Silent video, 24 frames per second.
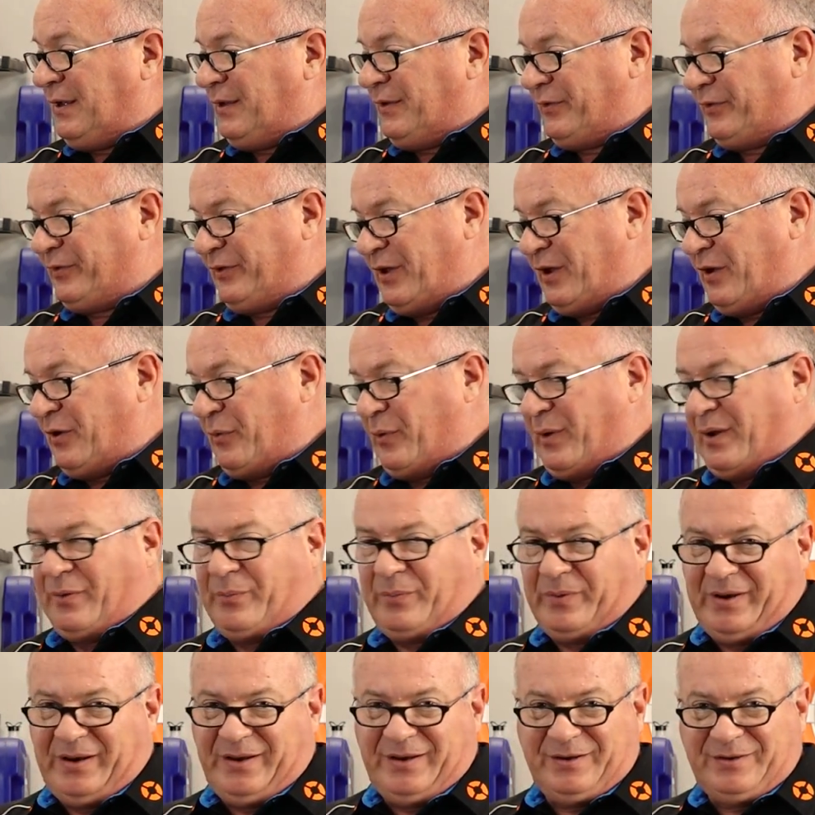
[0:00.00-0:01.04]
So
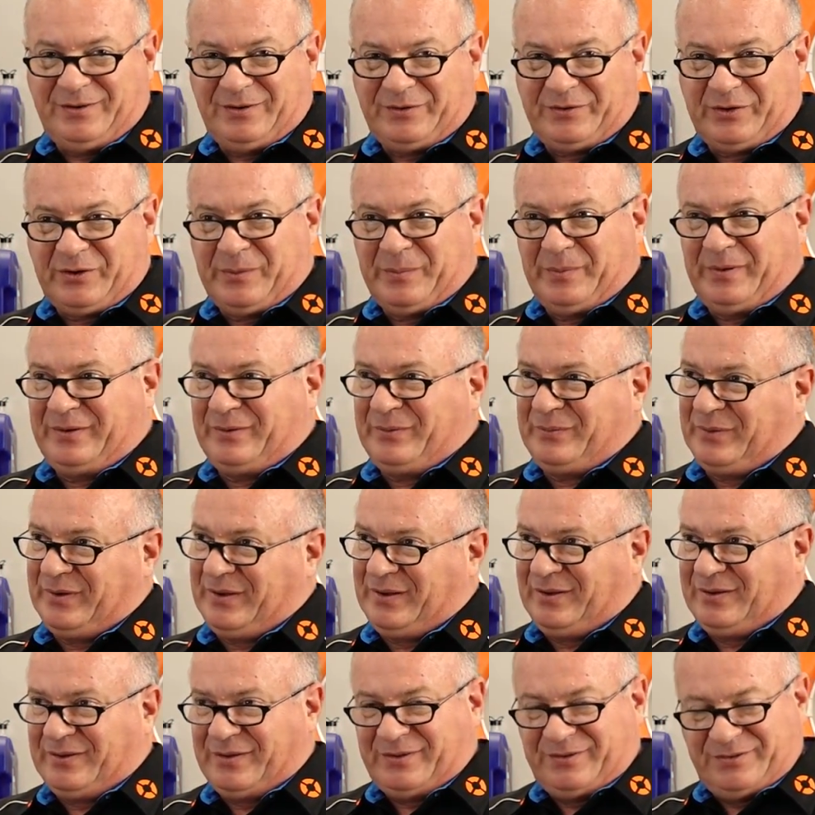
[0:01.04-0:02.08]
we need to determine,
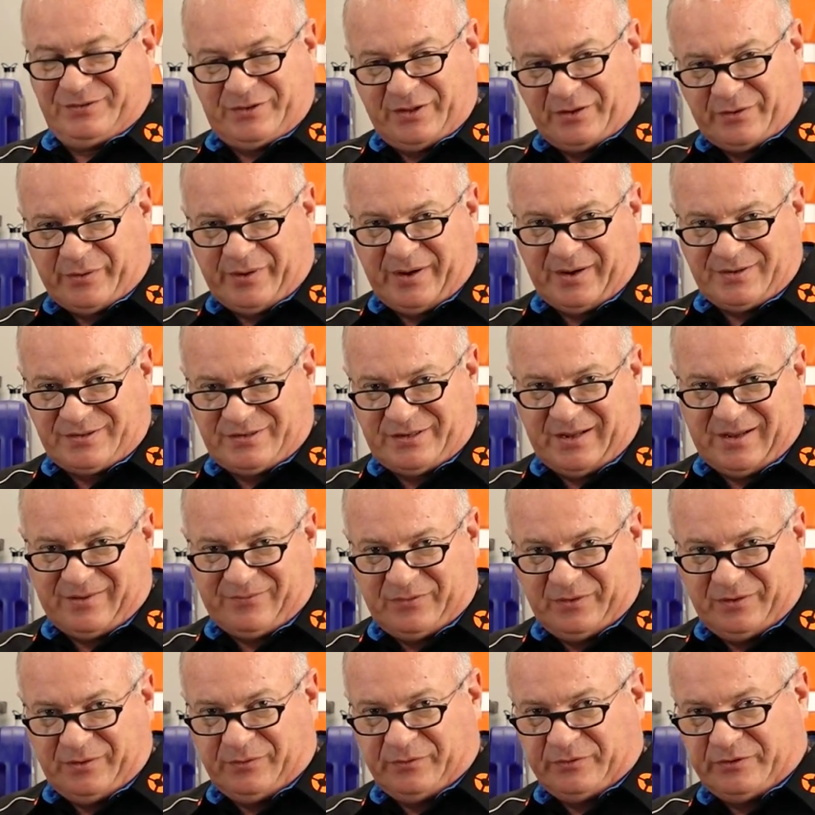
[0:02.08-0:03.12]
well, is the
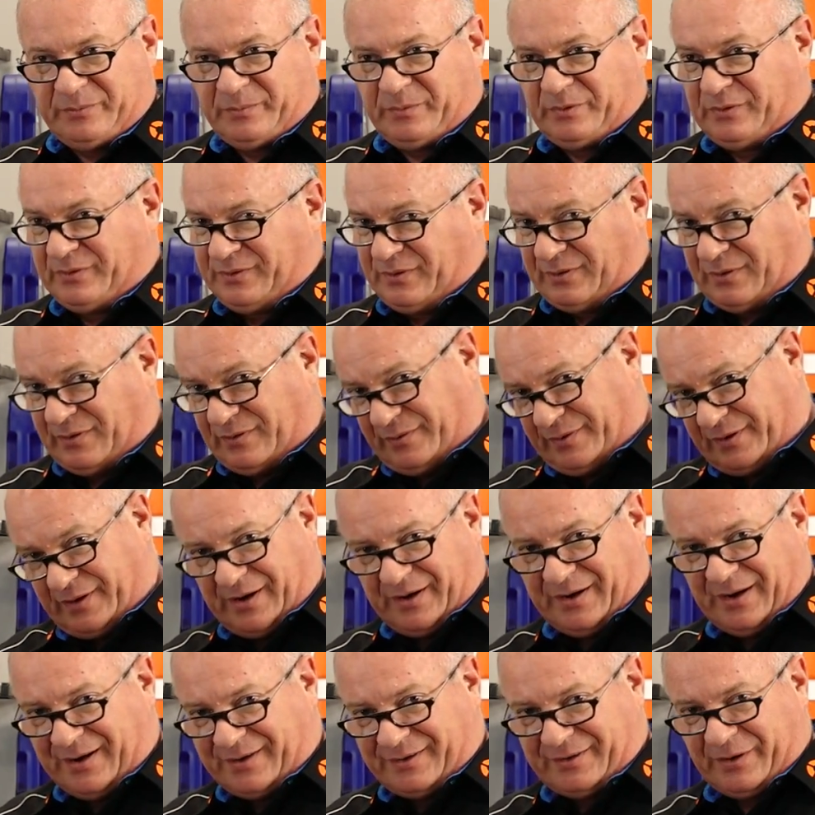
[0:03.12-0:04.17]
crankshaft usable? Are the
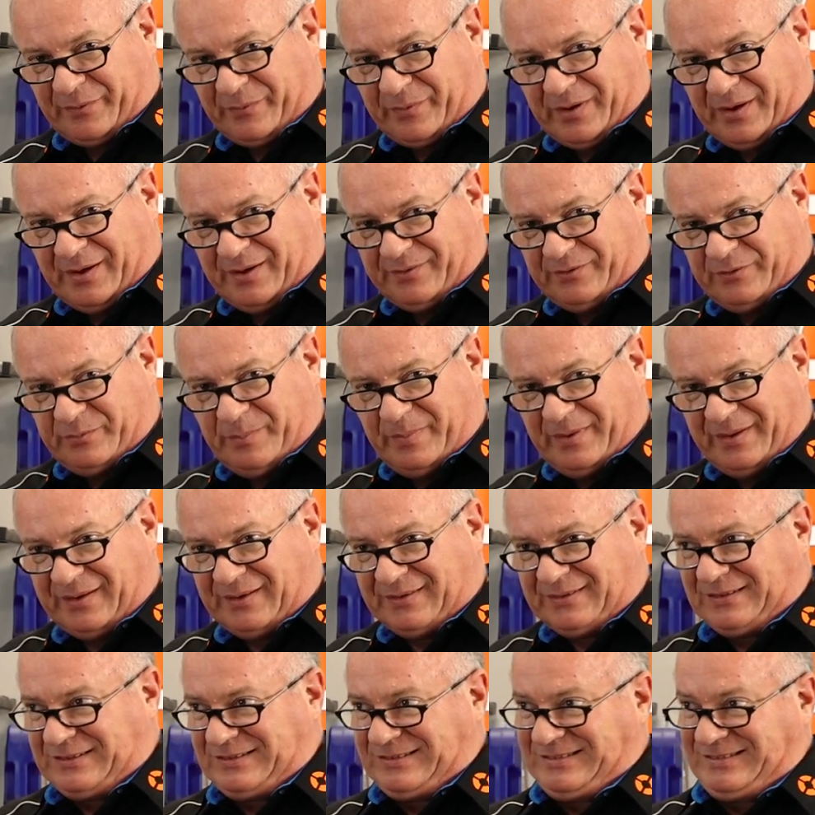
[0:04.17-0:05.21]
connecting rods
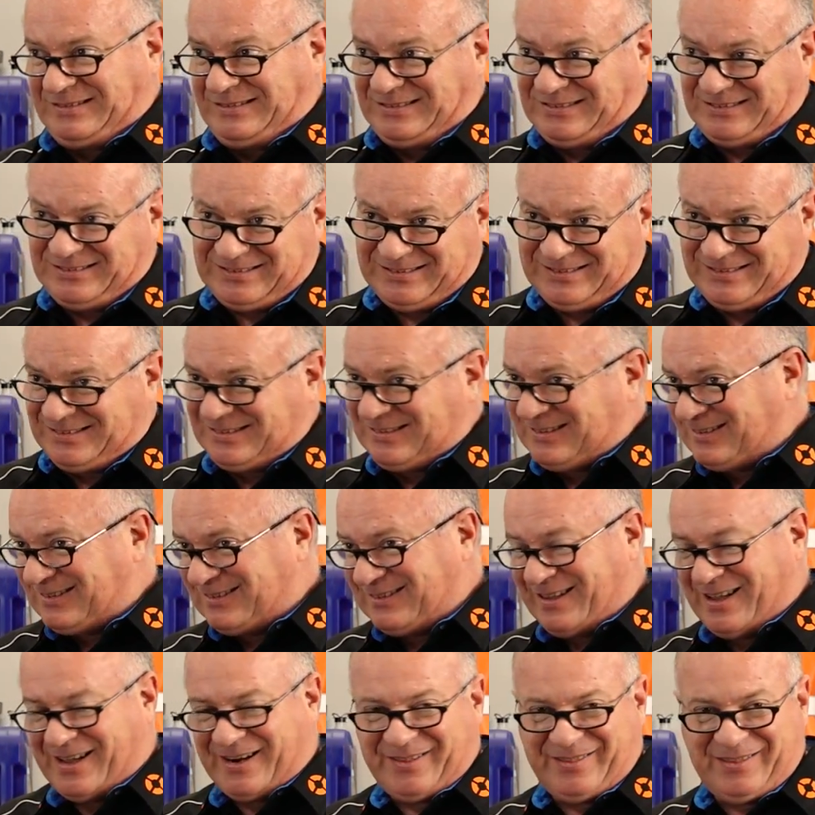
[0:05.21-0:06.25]
bent?
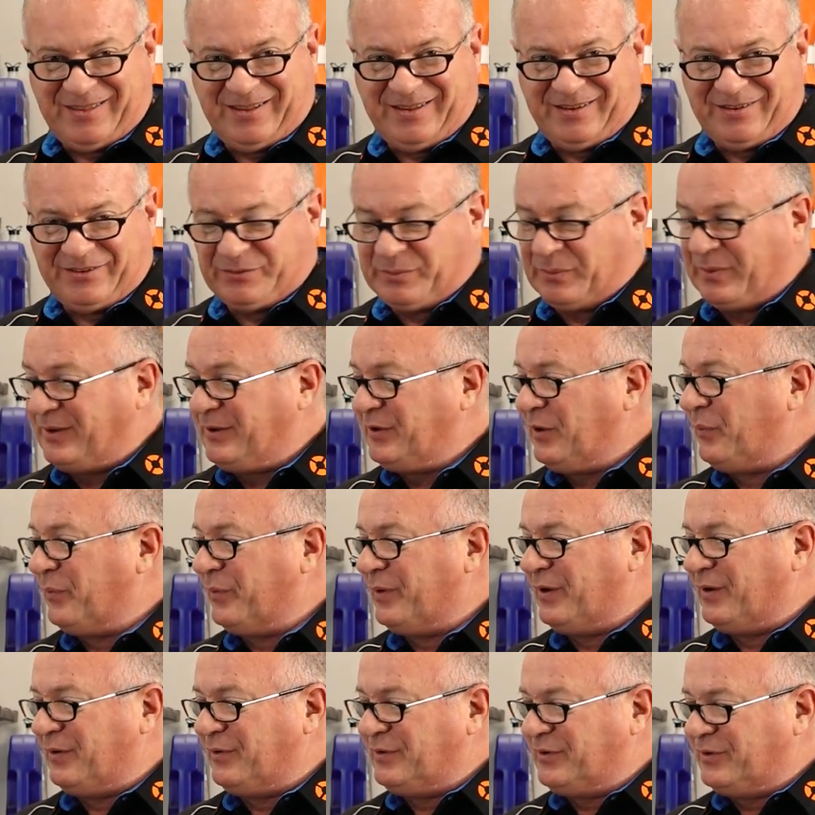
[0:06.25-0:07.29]
A lot of things we don't
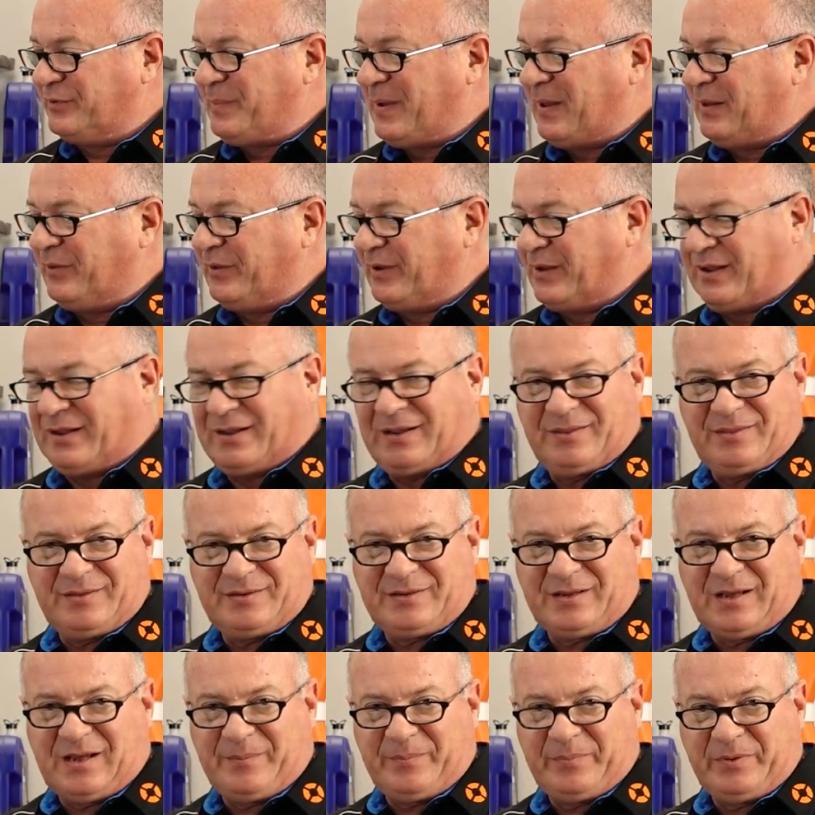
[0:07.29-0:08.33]
know just by looking at the
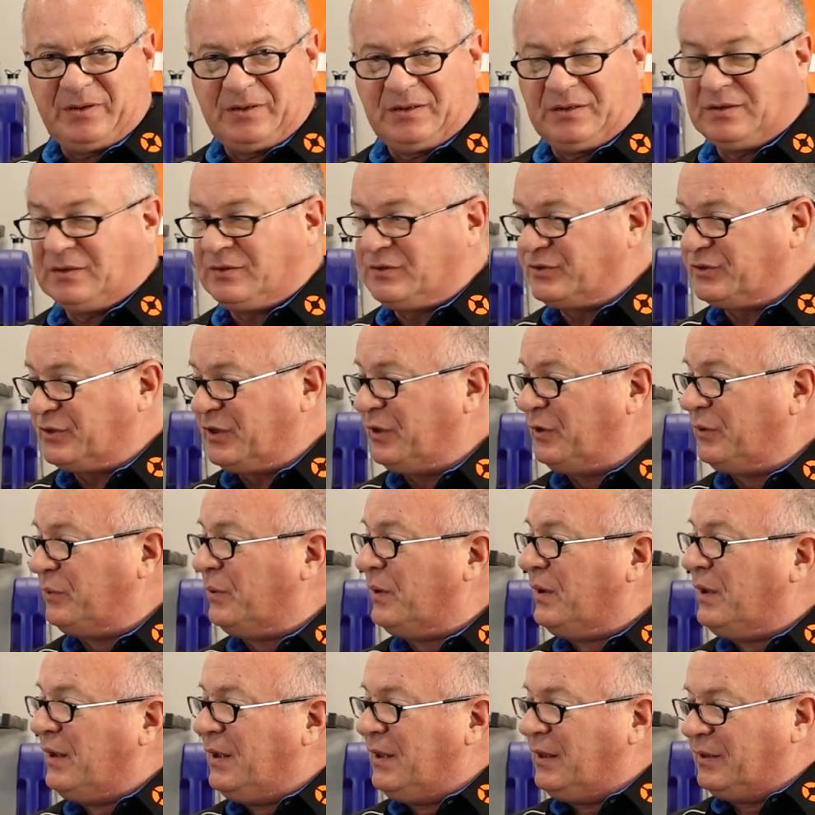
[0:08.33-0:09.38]
top end. So
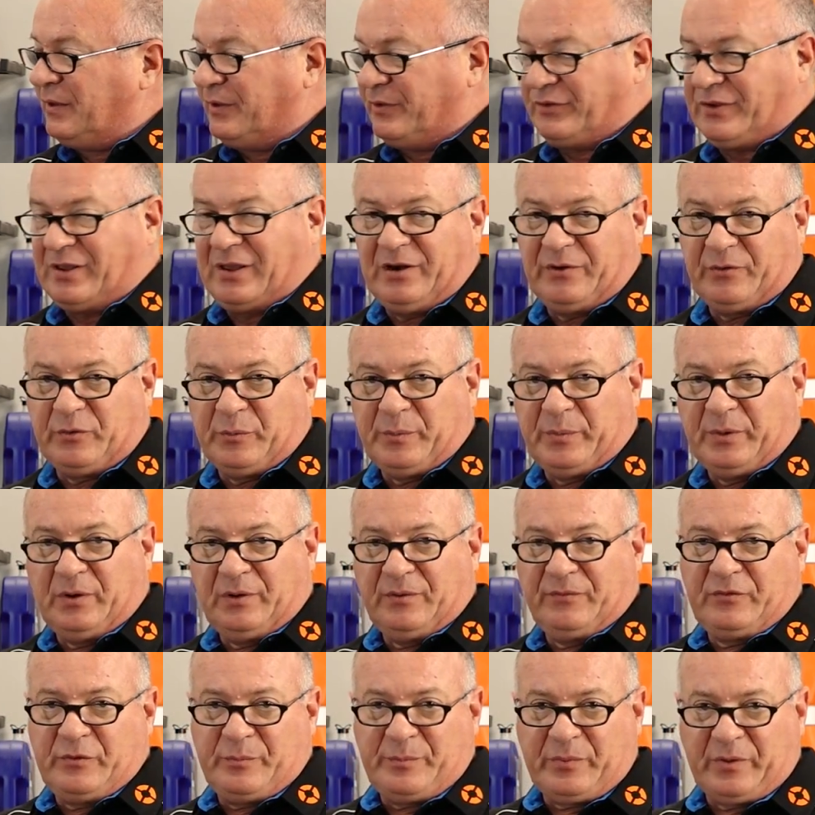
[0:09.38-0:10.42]
let's get it
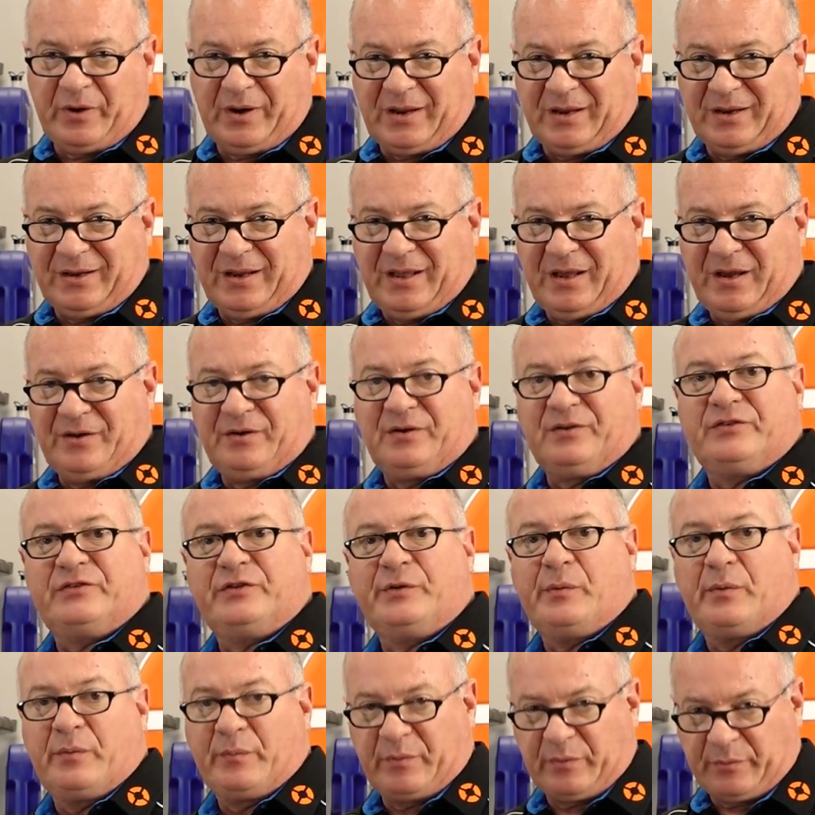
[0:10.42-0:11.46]
removed, break it down, and see
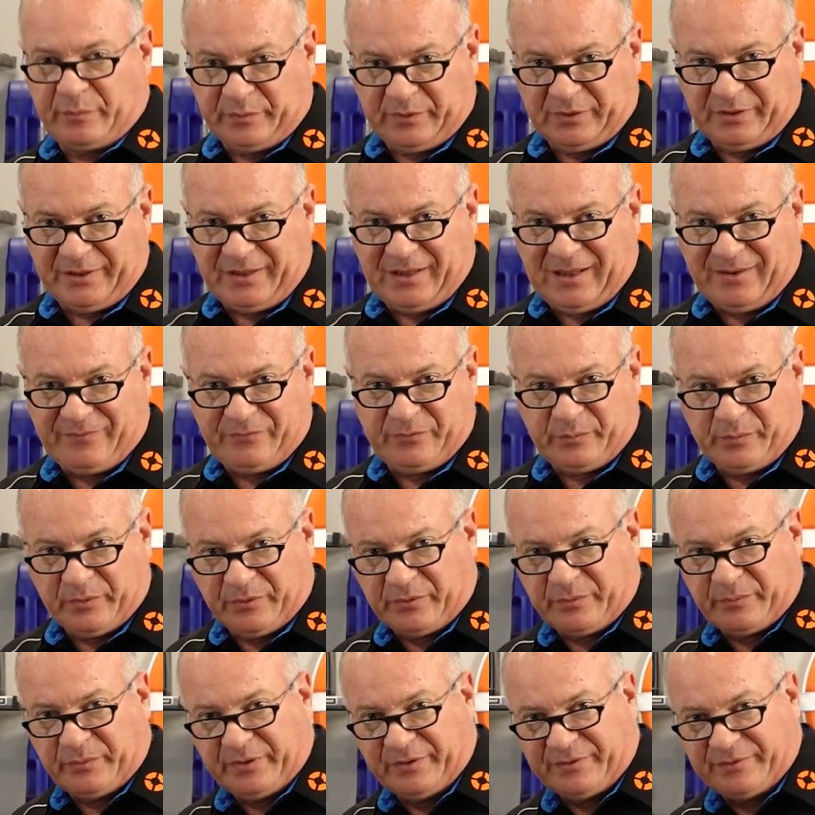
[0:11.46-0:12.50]
what we really have to
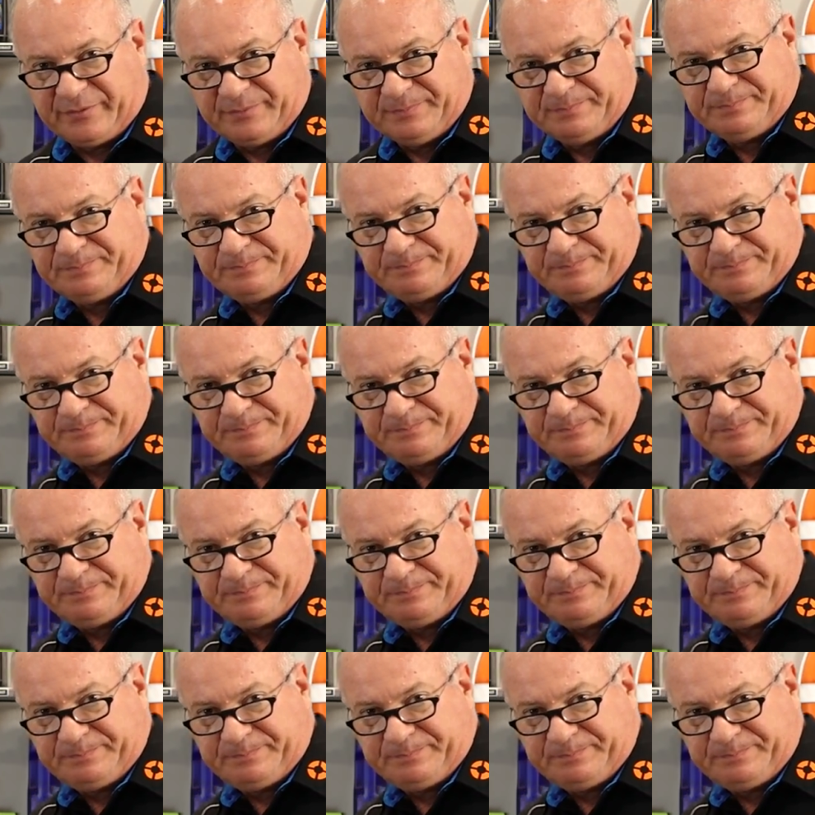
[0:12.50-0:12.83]
work with.